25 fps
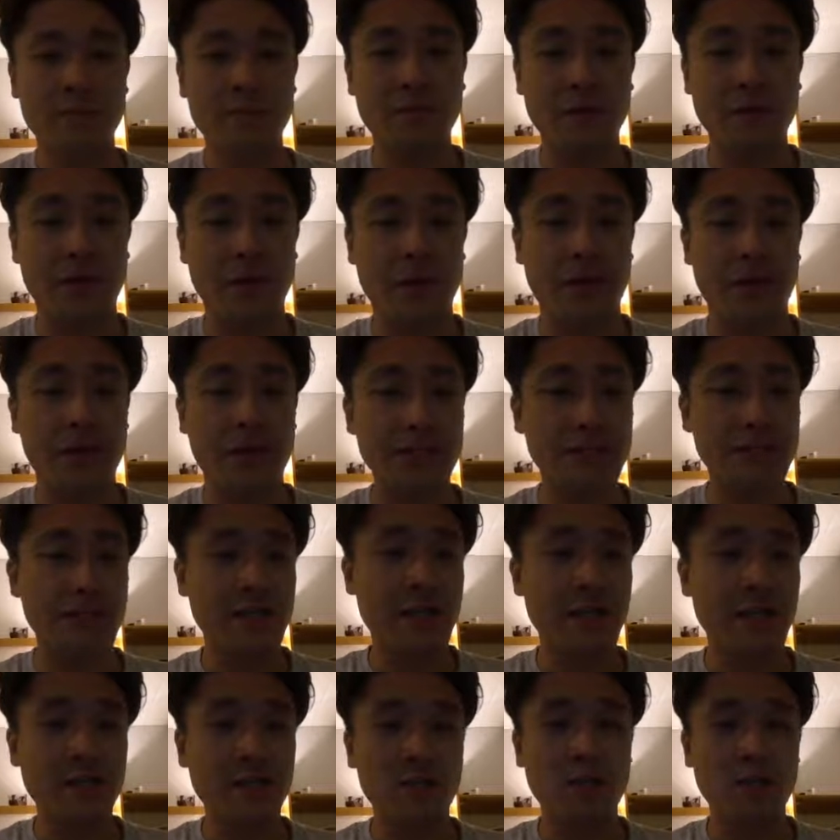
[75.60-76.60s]
last time
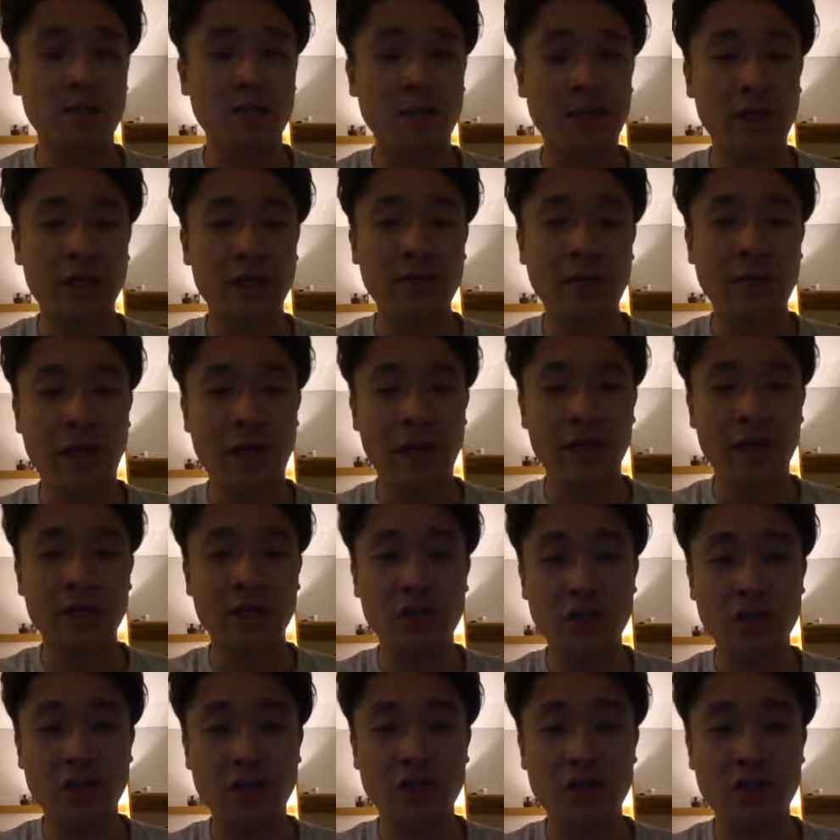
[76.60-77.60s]
we managed
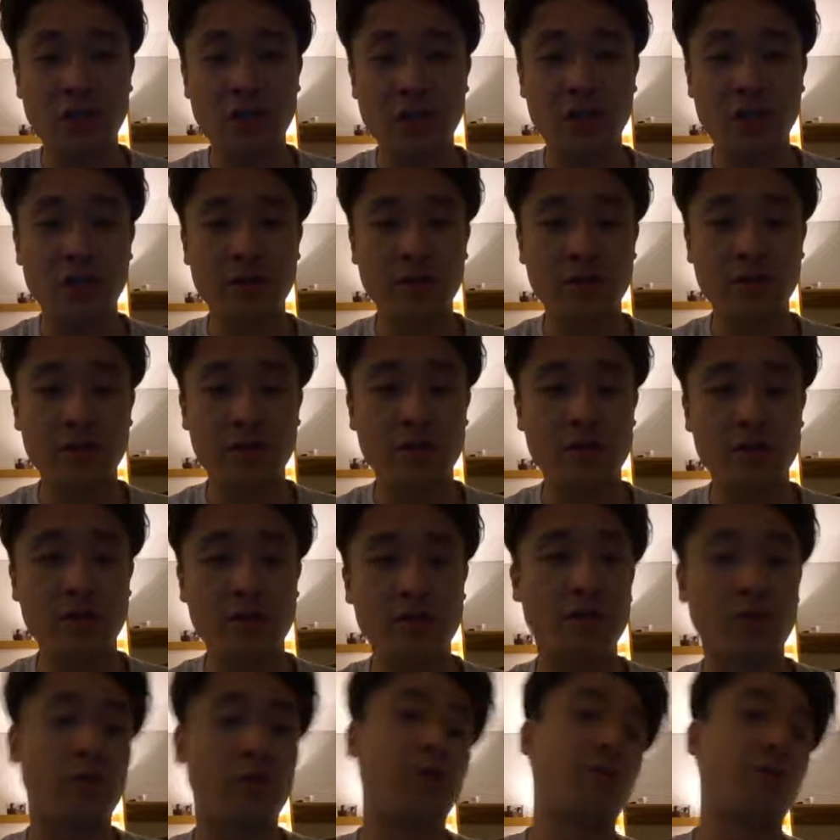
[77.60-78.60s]

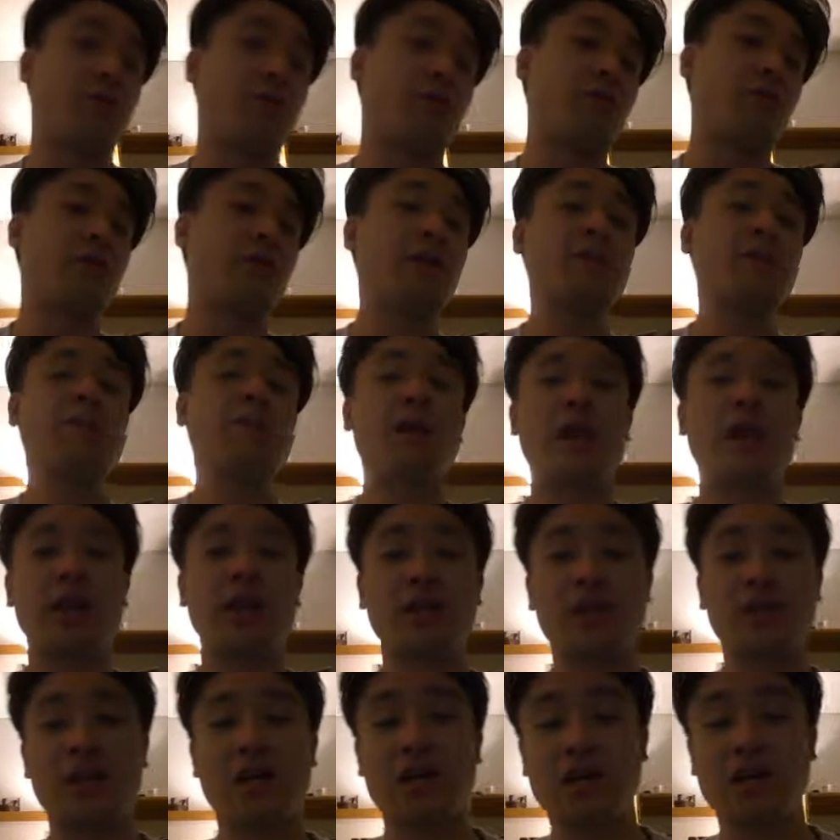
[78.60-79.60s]
or we didn't manage
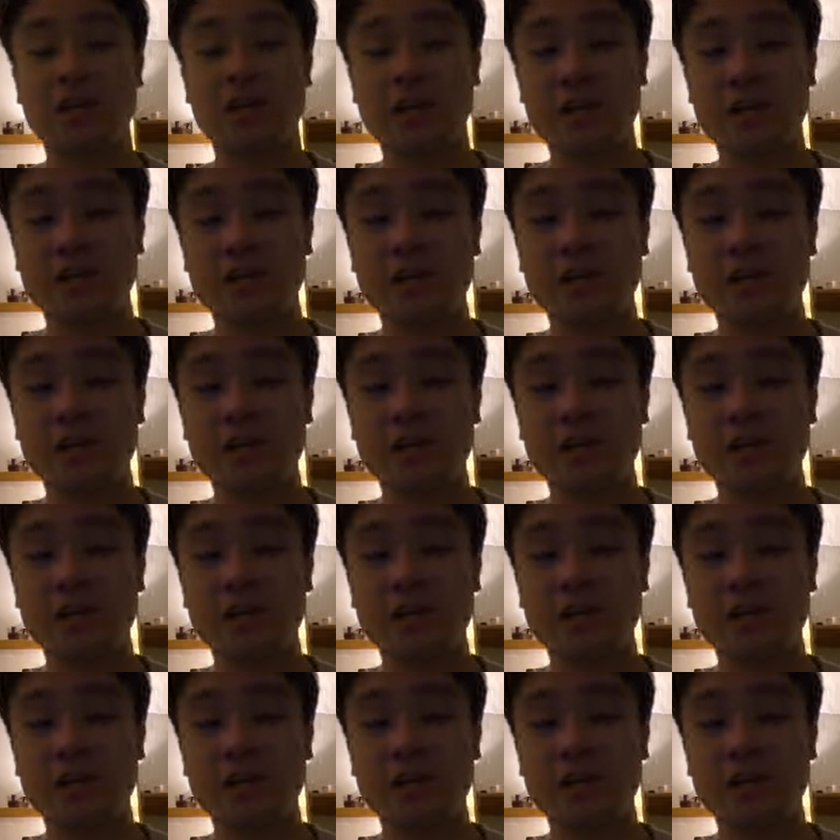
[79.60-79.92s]
actually to